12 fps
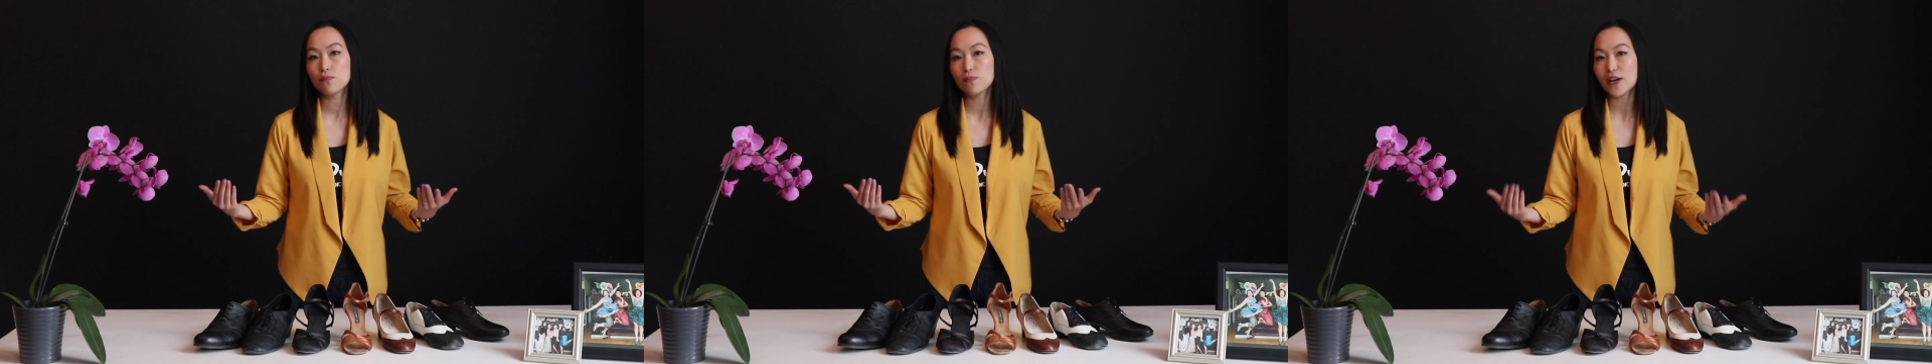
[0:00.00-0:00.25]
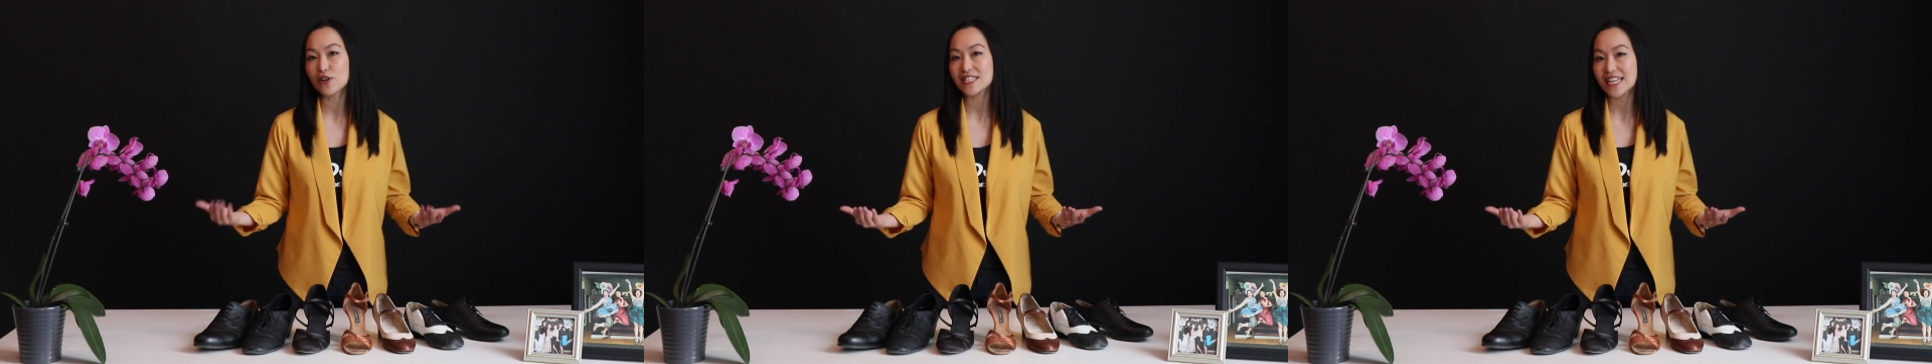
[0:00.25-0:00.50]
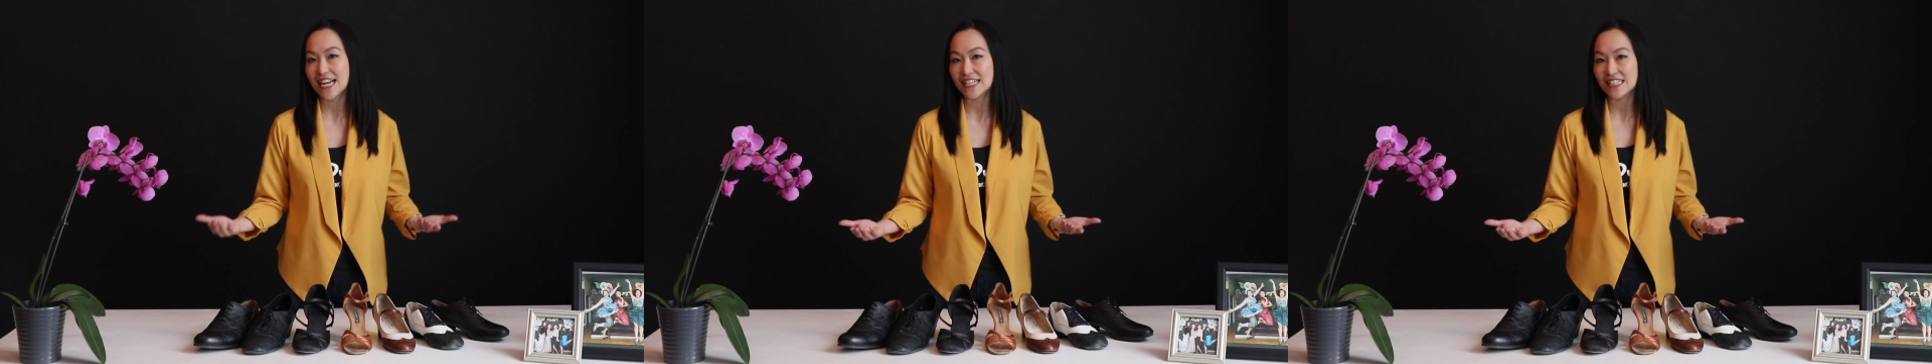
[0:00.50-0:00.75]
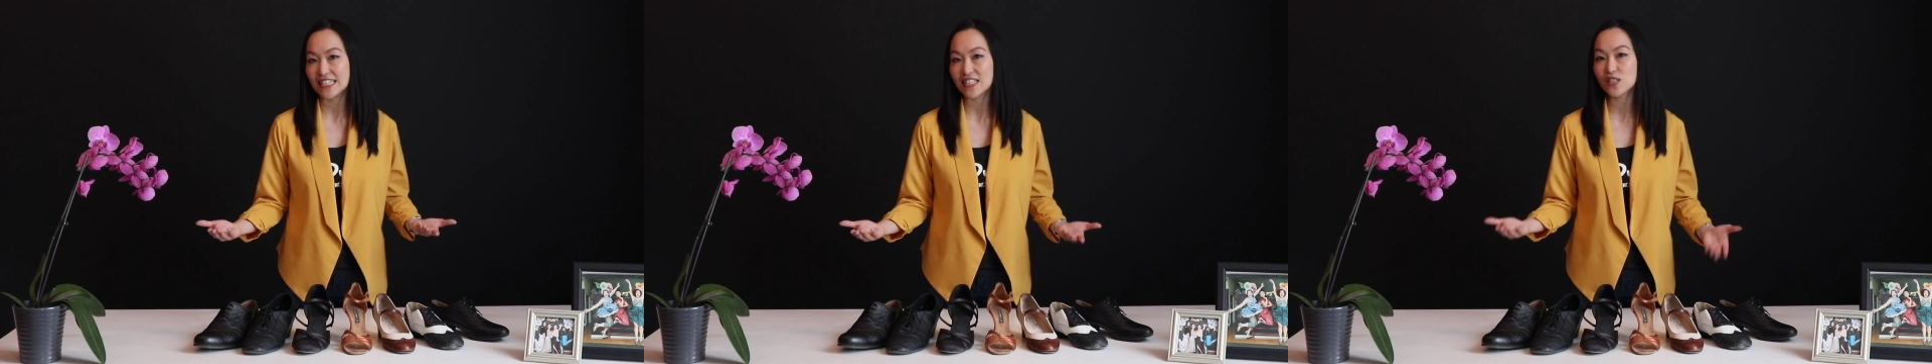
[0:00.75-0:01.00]
better
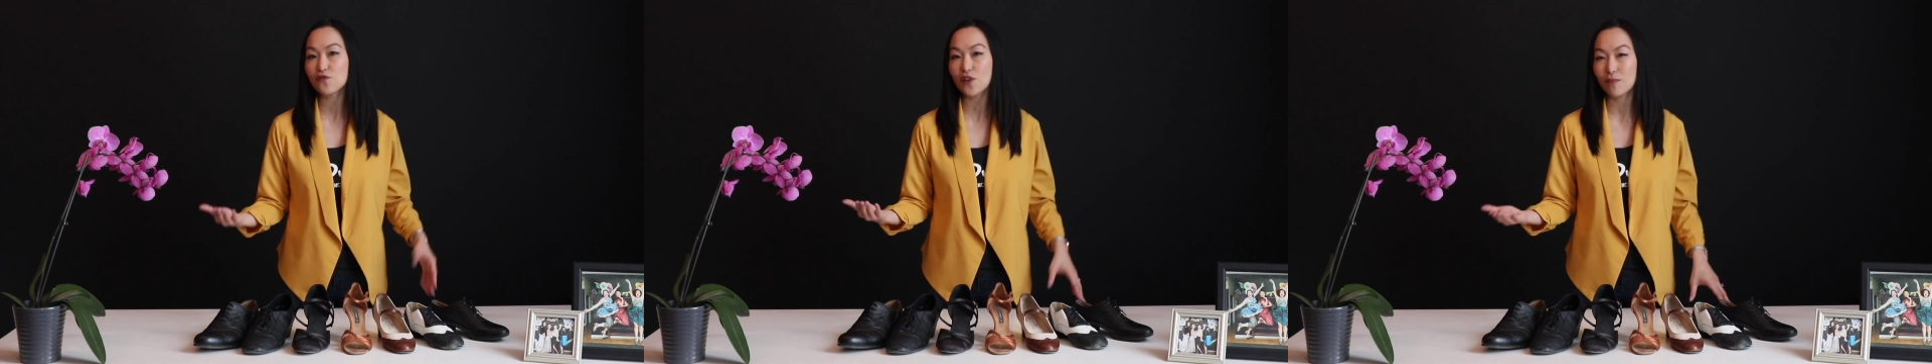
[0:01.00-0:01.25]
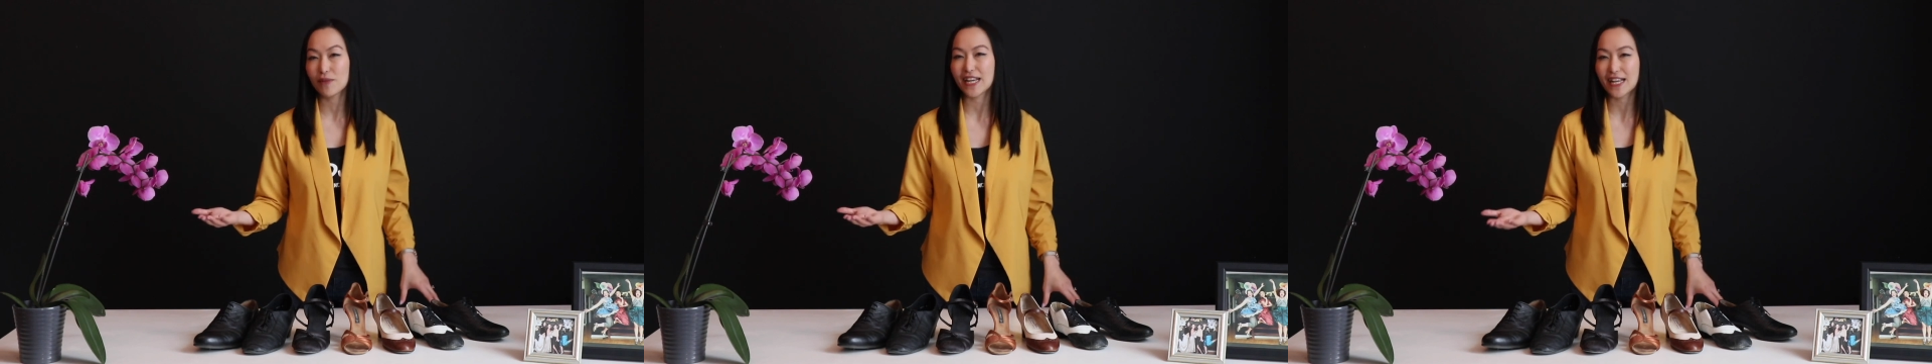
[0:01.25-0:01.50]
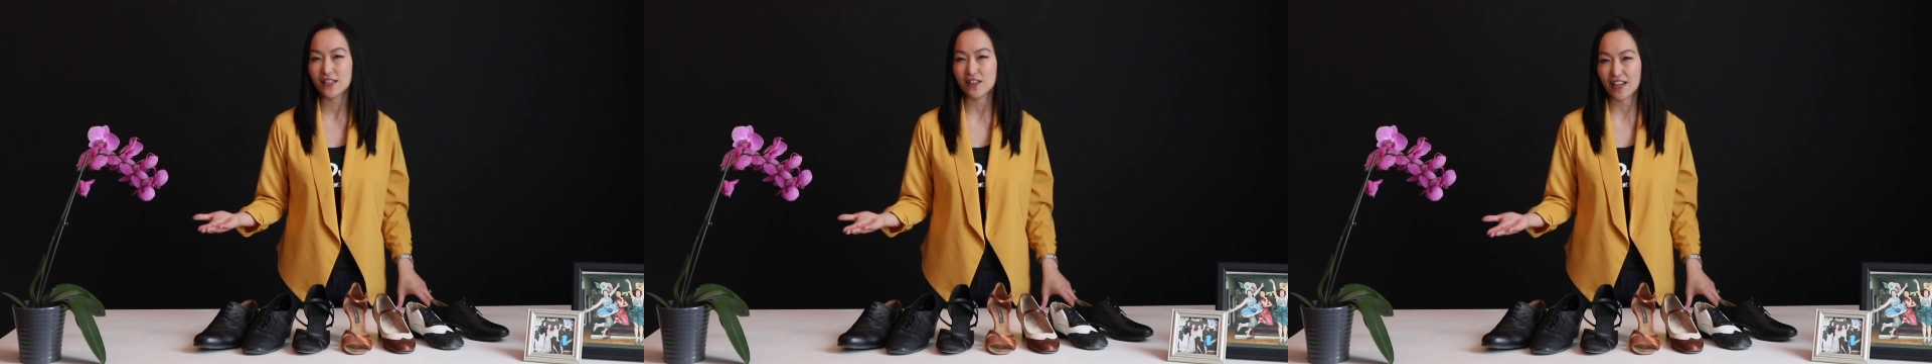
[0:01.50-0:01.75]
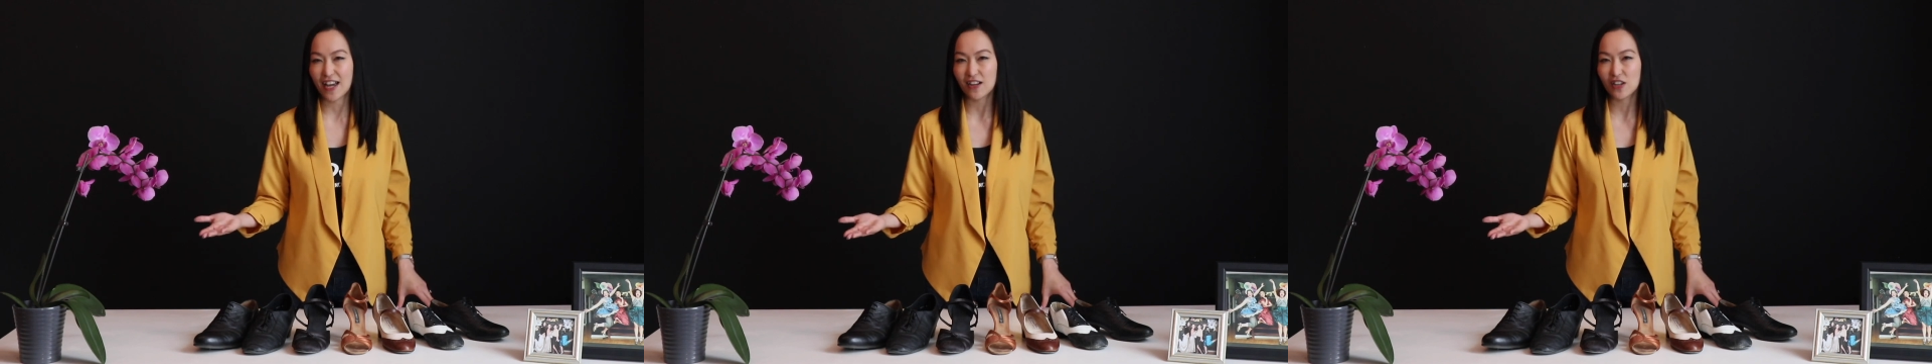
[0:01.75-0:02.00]
techniques from the
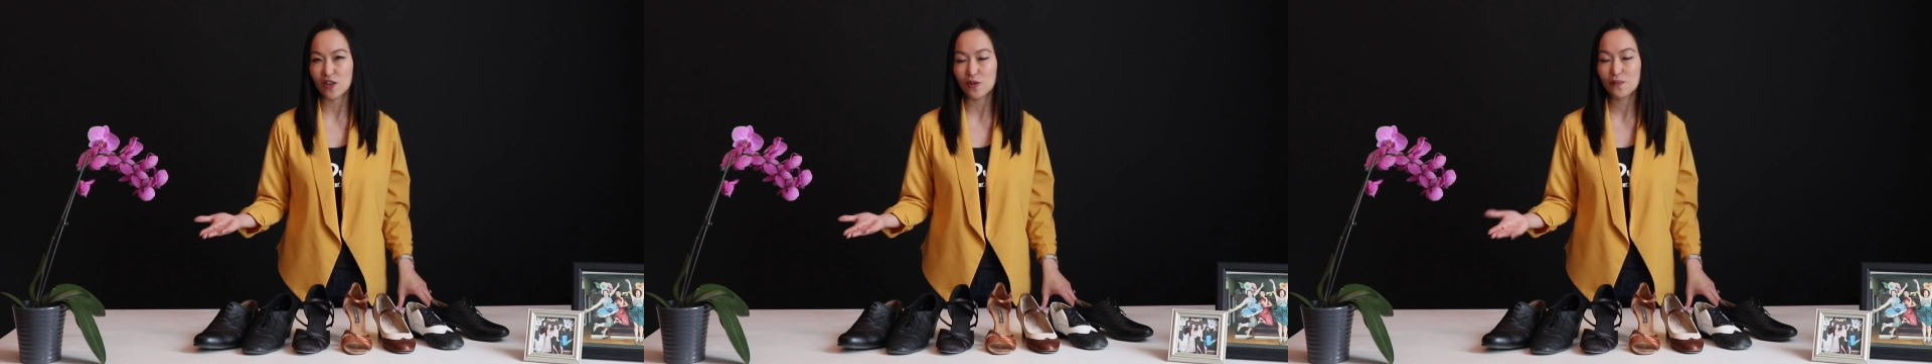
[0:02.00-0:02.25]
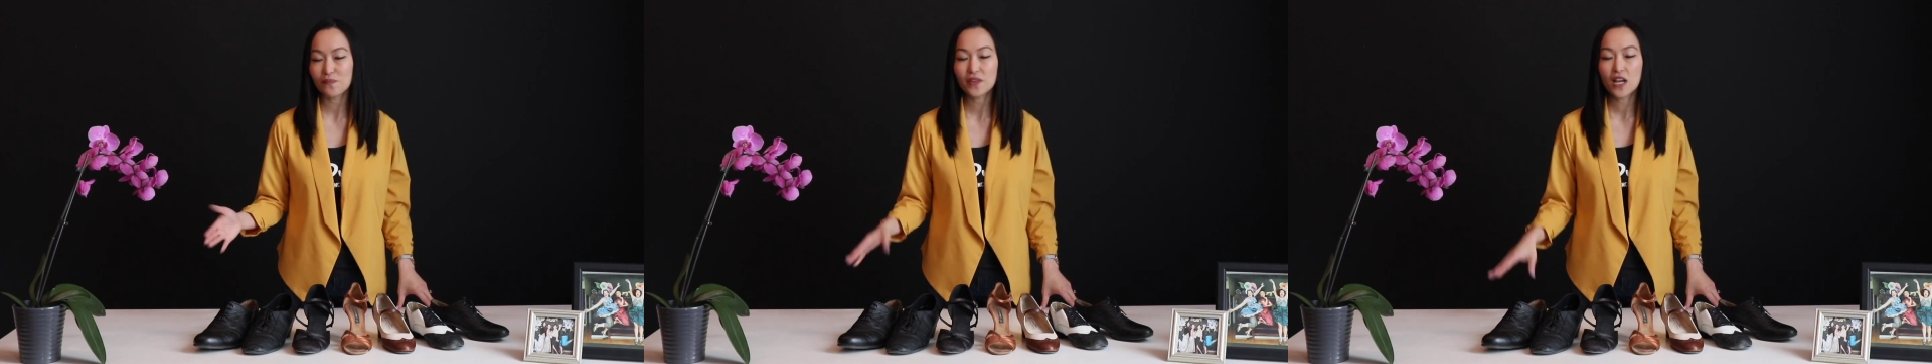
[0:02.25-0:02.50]
get-go.